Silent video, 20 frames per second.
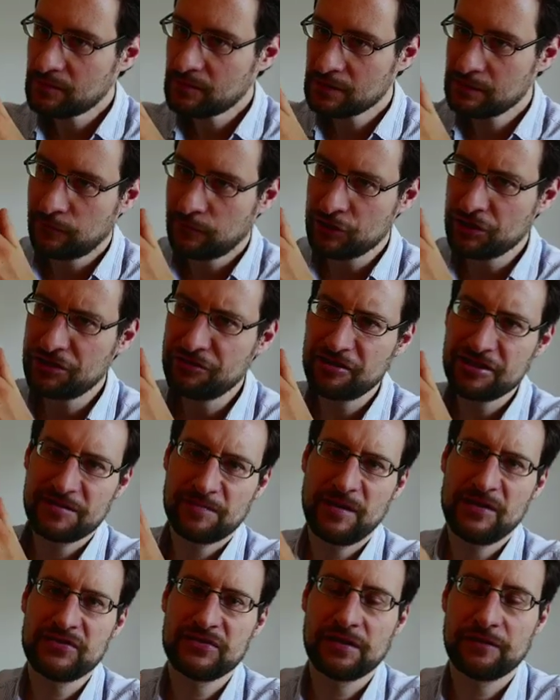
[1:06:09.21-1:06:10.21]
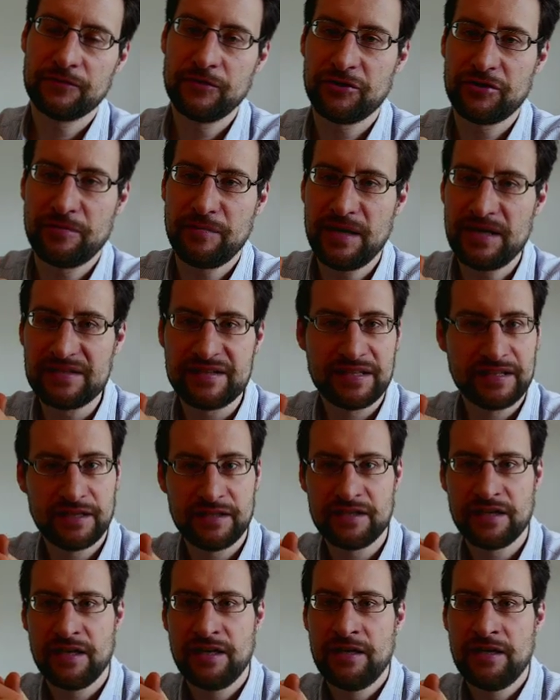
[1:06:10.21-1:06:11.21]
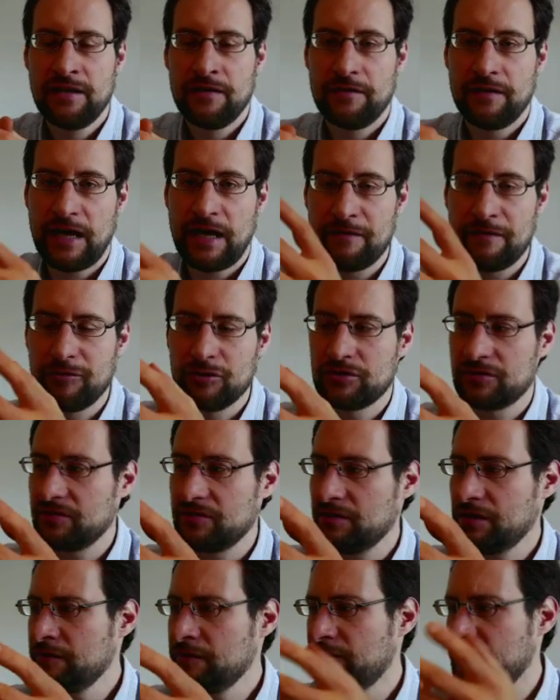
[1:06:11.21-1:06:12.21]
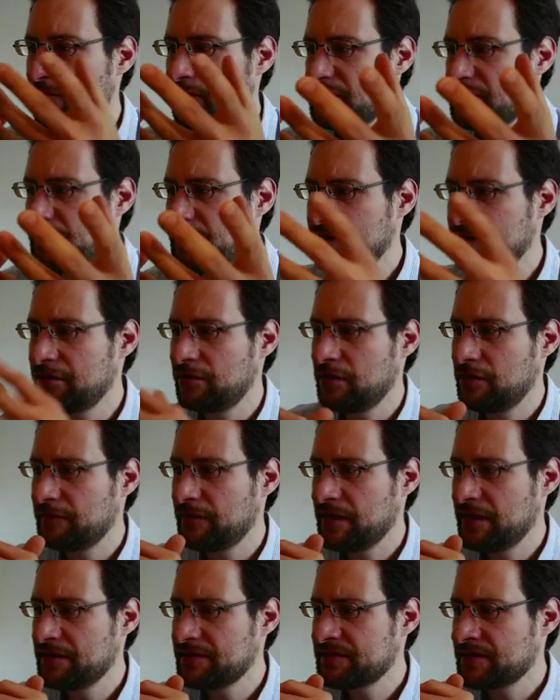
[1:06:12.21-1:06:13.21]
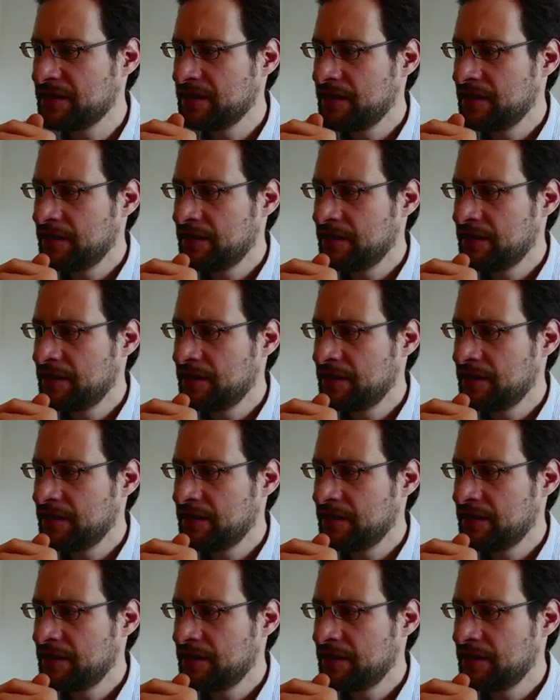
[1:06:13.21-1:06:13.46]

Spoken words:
One address-based stuff, not amazing. And I would, even with BetterFS,